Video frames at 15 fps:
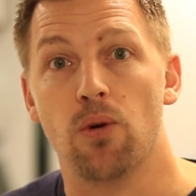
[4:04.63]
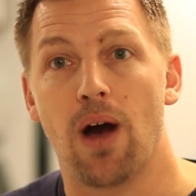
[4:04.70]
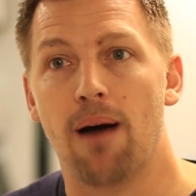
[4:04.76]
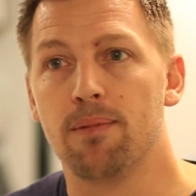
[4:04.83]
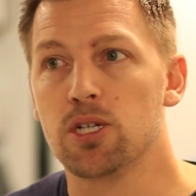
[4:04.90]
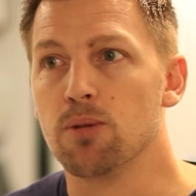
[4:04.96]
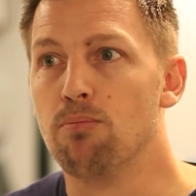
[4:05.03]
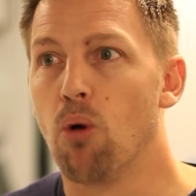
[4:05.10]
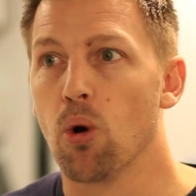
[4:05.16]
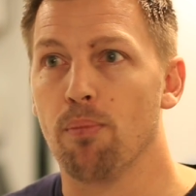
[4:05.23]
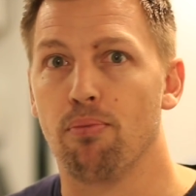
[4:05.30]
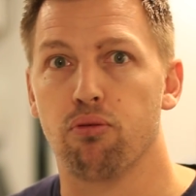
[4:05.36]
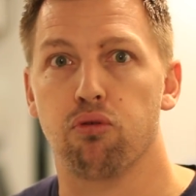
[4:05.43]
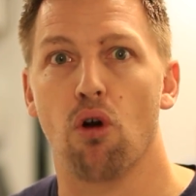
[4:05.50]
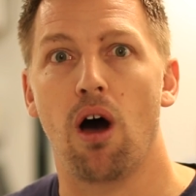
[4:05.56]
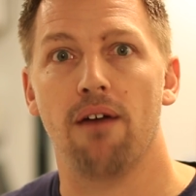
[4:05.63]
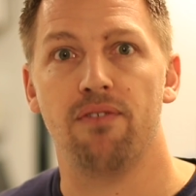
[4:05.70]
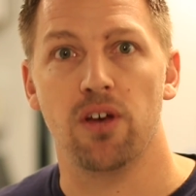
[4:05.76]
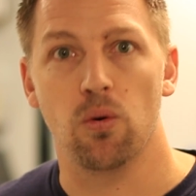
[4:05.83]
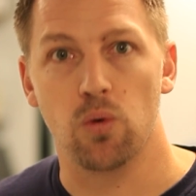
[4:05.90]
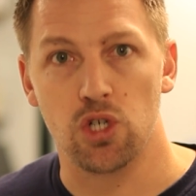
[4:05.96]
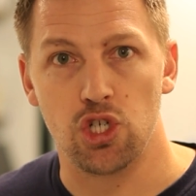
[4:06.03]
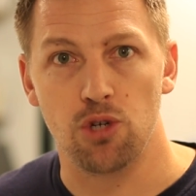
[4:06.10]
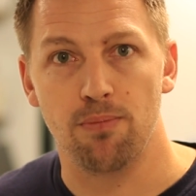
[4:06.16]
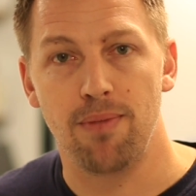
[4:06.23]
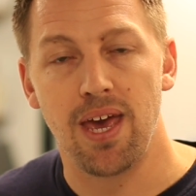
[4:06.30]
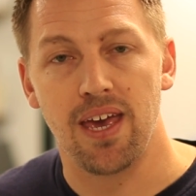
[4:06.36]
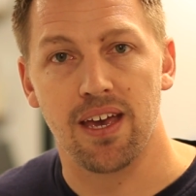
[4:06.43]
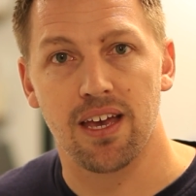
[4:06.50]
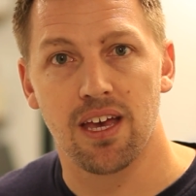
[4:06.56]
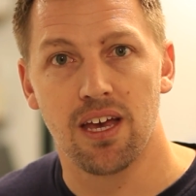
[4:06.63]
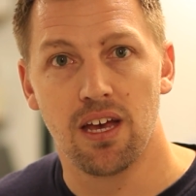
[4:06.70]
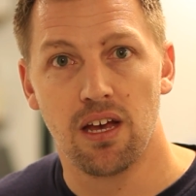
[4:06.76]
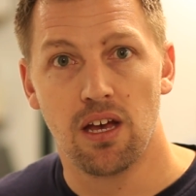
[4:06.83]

How much more profit would you make?